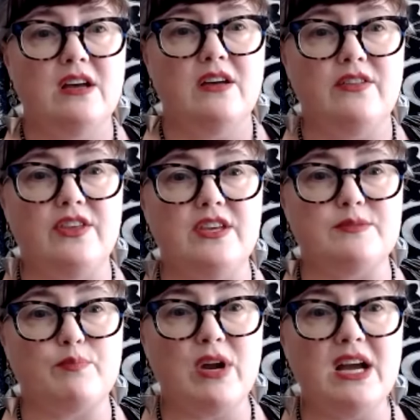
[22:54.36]

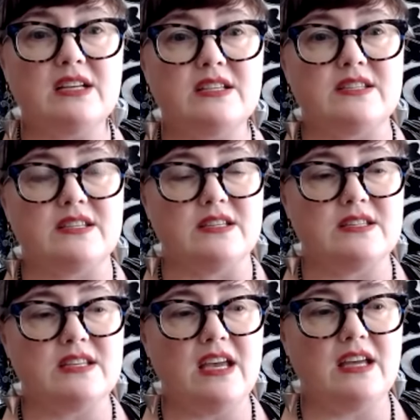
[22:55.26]
these
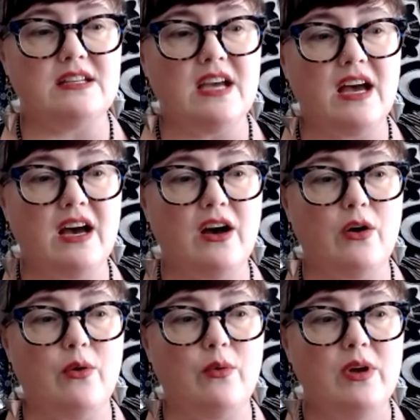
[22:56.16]
practices and
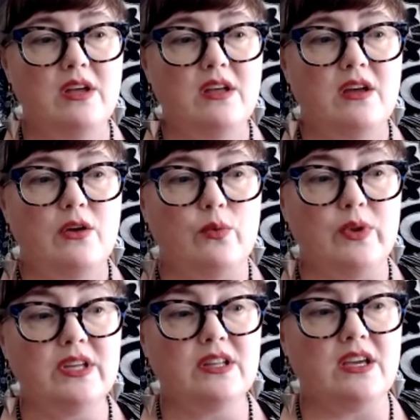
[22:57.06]
how
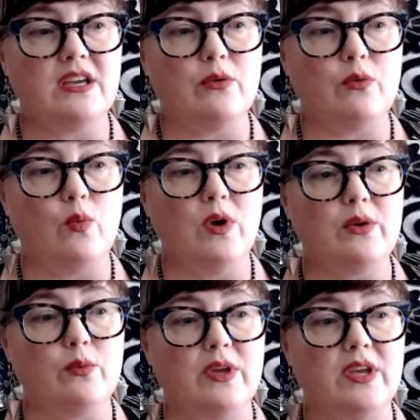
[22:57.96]
really
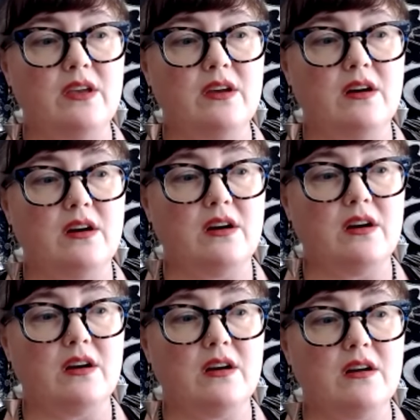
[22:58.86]
what we
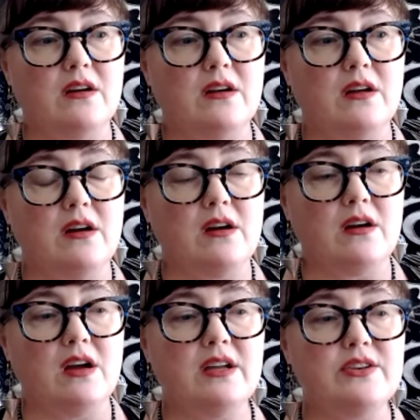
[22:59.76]
are
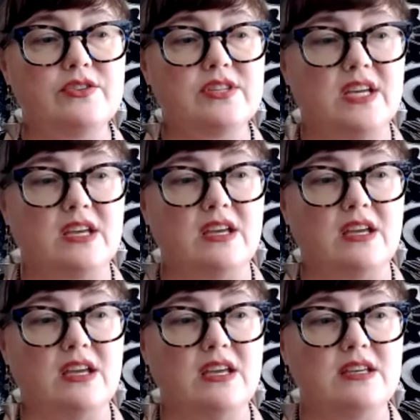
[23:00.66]
are
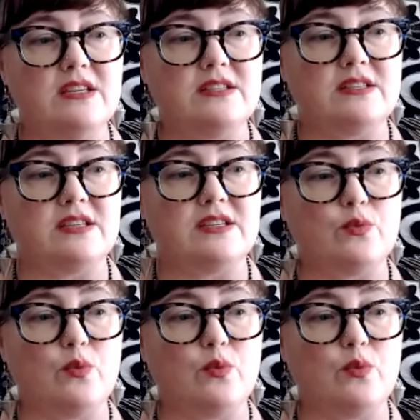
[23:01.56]
undertaking is this